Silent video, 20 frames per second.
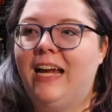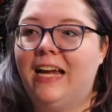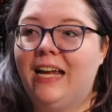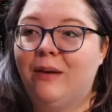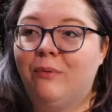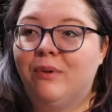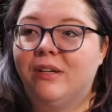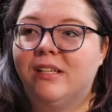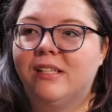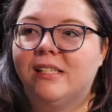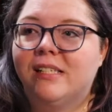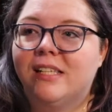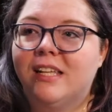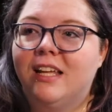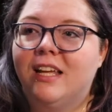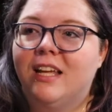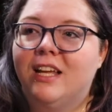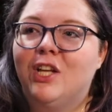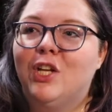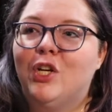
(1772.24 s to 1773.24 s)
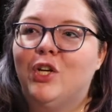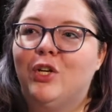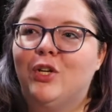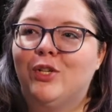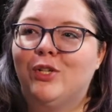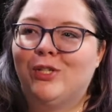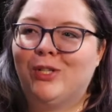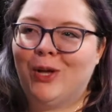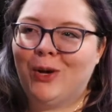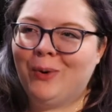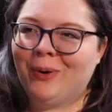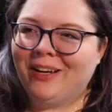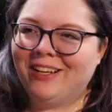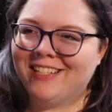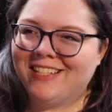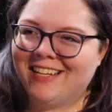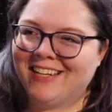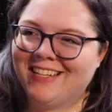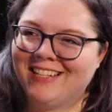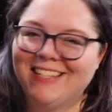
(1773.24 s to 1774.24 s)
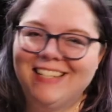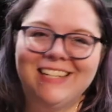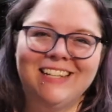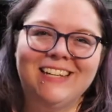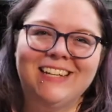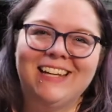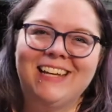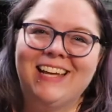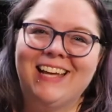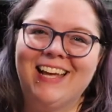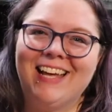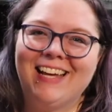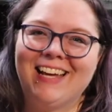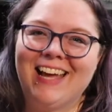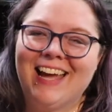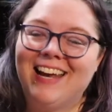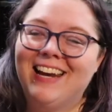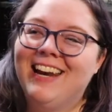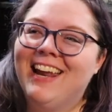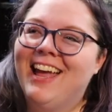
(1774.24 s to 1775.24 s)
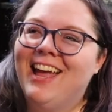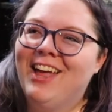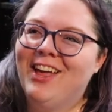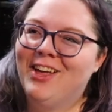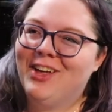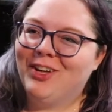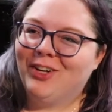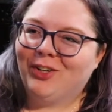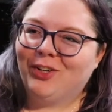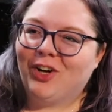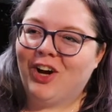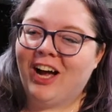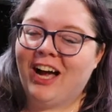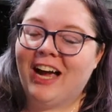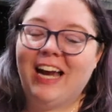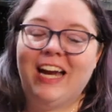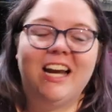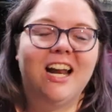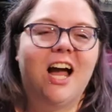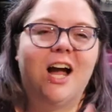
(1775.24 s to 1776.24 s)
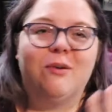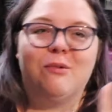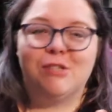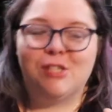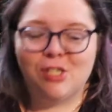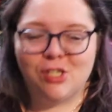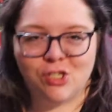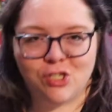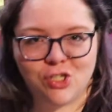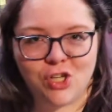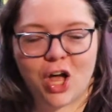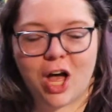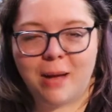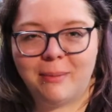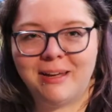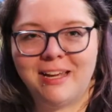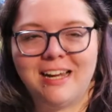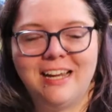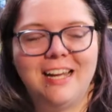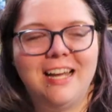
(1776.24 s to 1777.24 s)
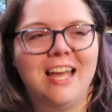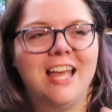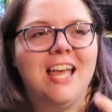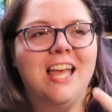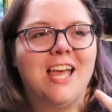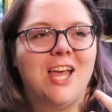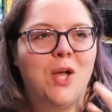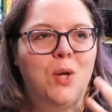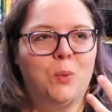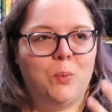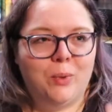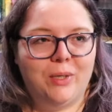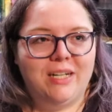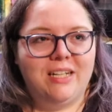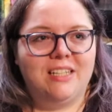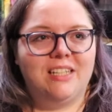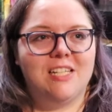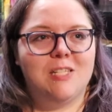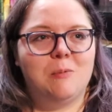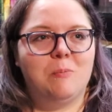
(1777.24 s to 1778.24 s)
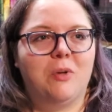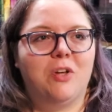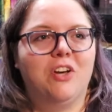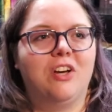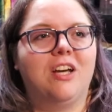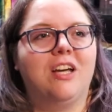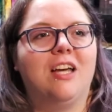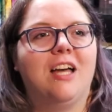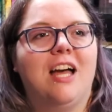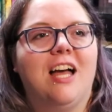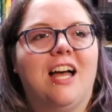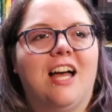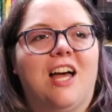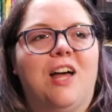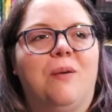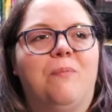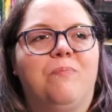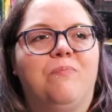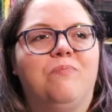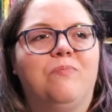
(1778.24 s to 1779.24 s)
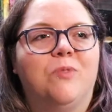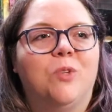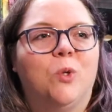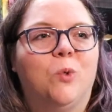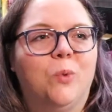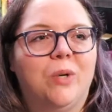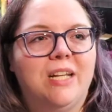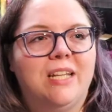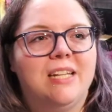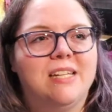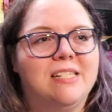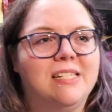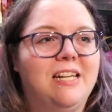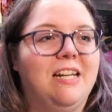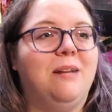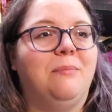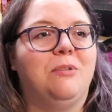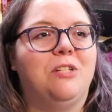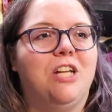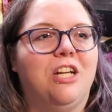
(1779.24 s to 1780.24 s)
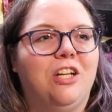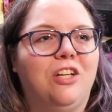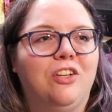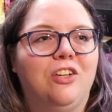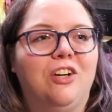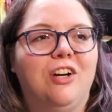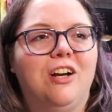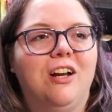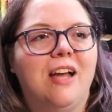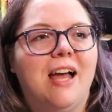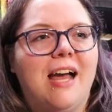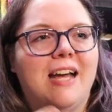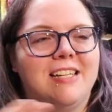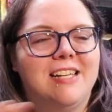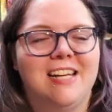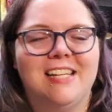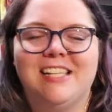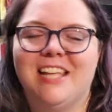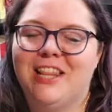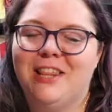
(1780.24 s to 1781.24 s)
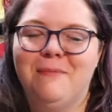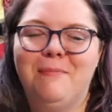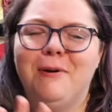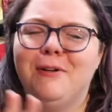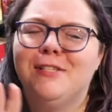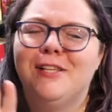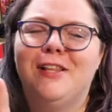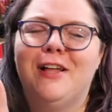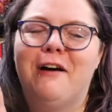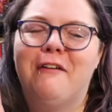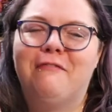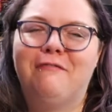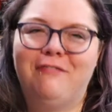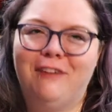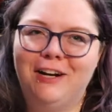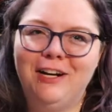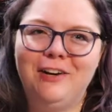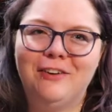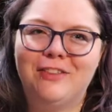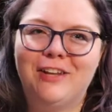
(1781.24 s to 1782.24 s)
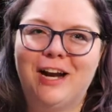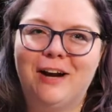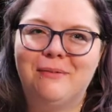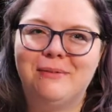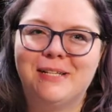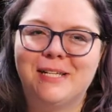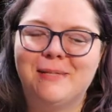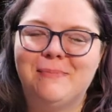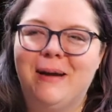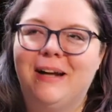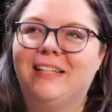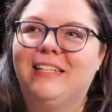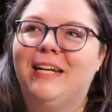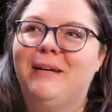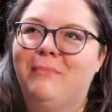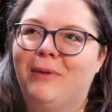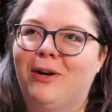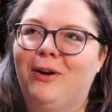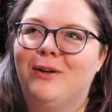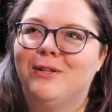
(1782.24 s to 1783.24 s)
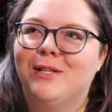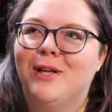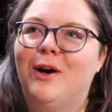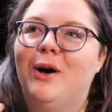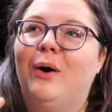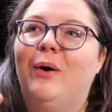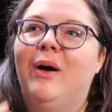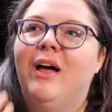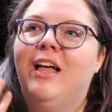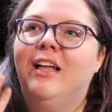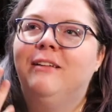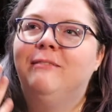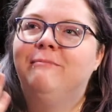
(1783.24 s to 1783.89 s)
It was so well done. Again, crying. I was sobbing reading this book, um, reading this scene in particular. As I said, the book's a lot funnier than I was expecting, but also